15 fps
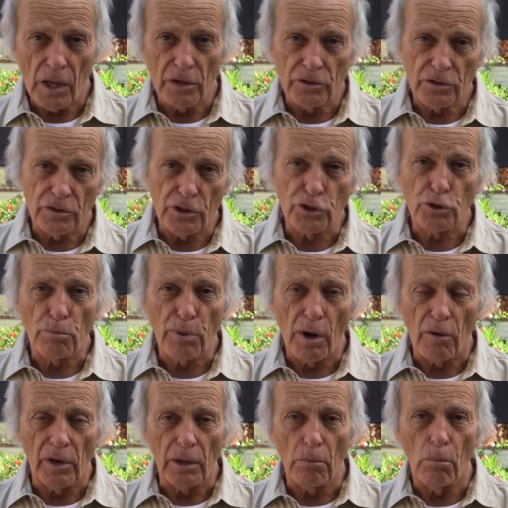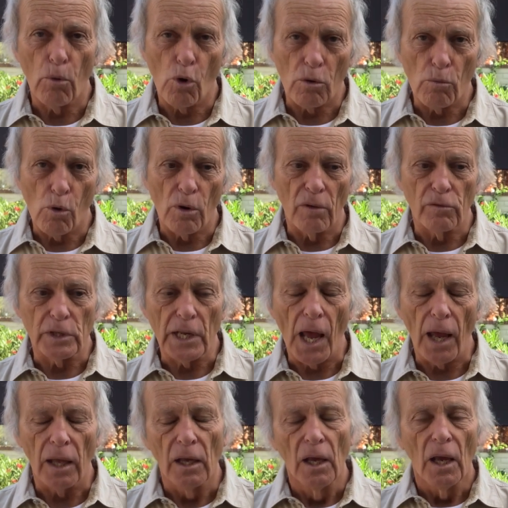is disappearing more and more every
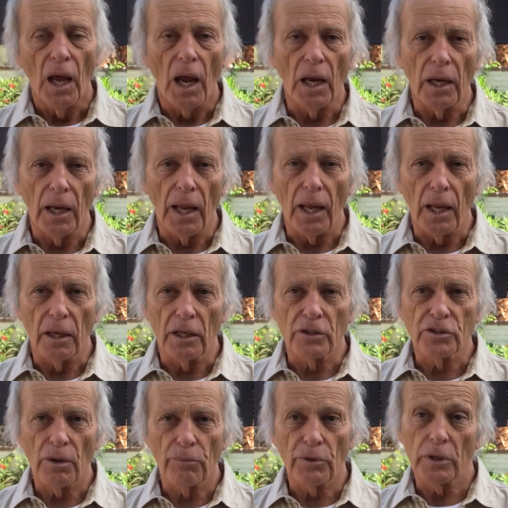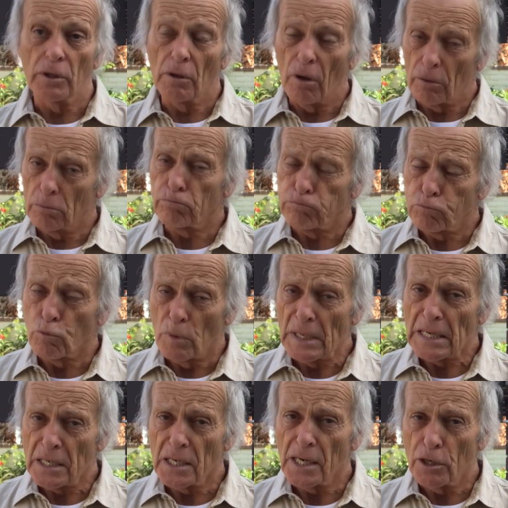day, and it's something y'all
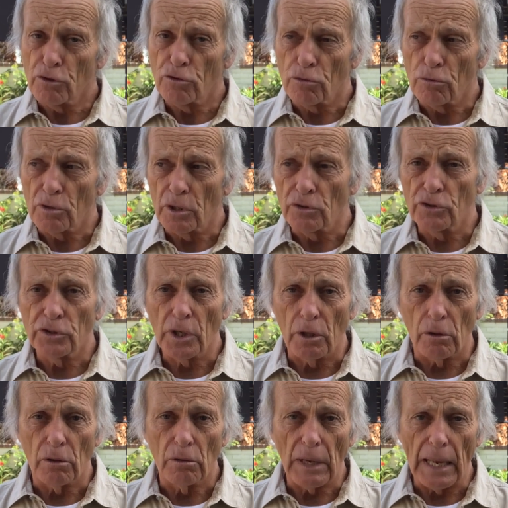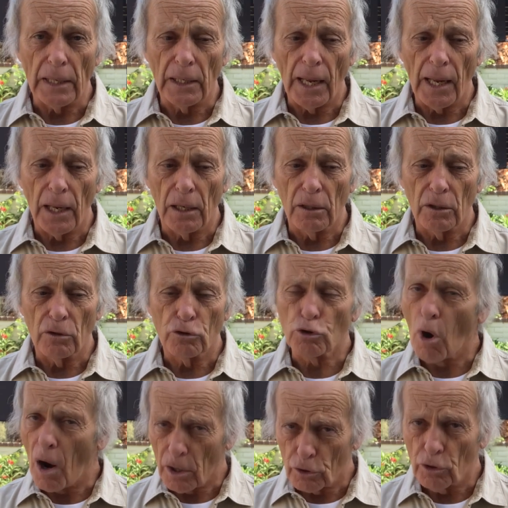really need to consider and
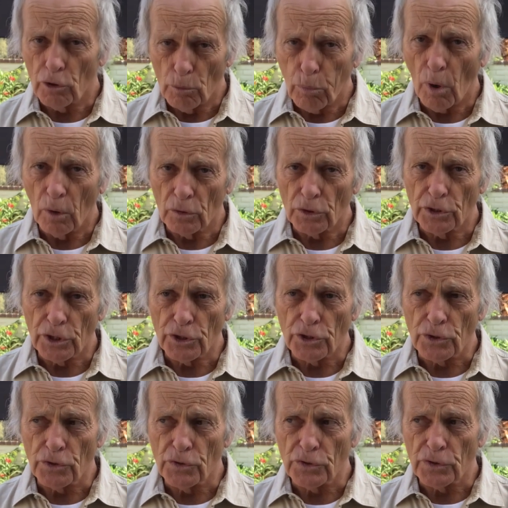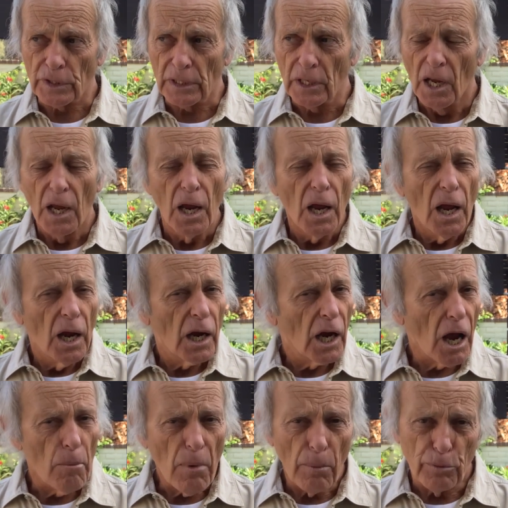talk to your politicians and
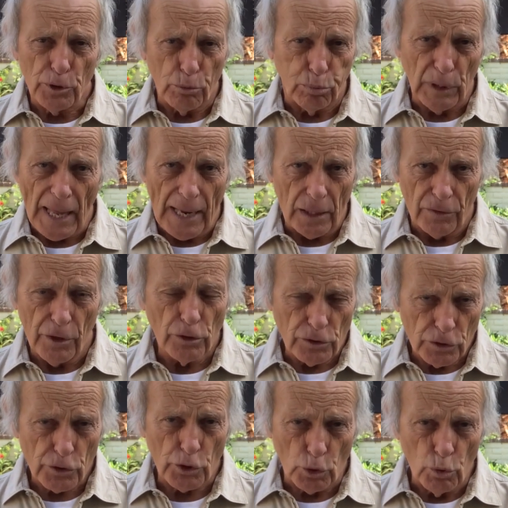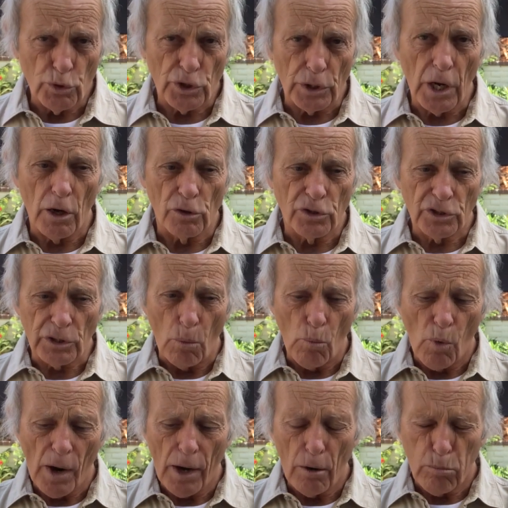come up with a plan. There's a solution here
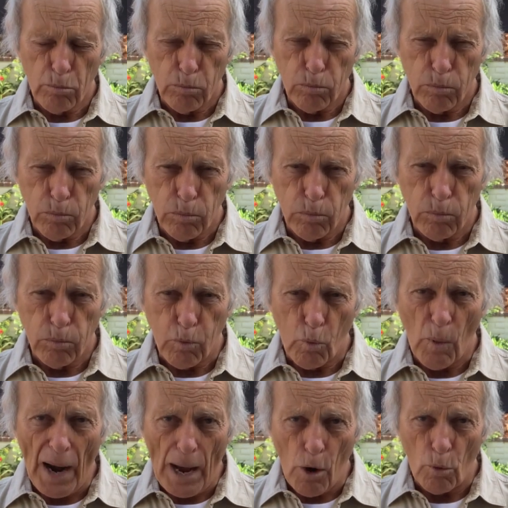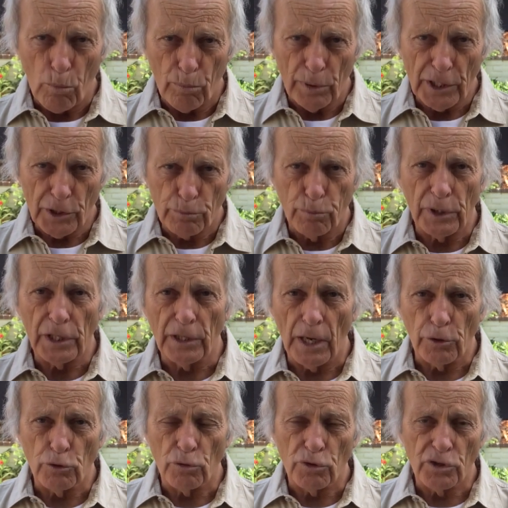somewhere. Wow, but it's pretty
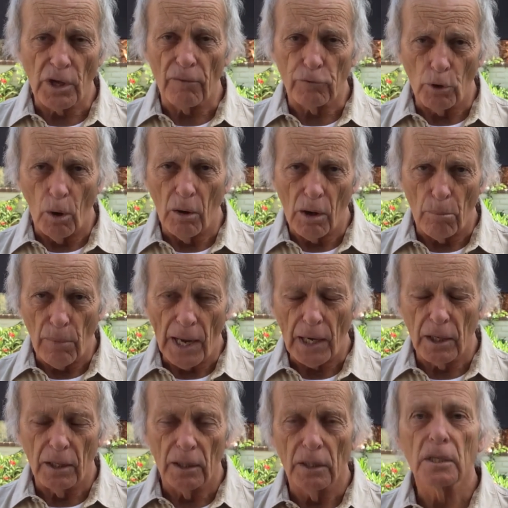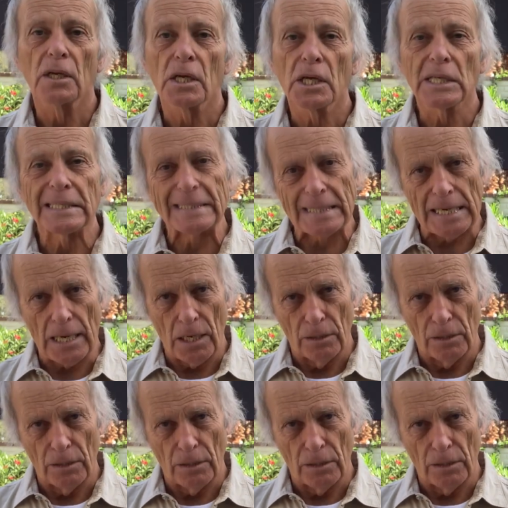dangerous stuff. Y'all come back. See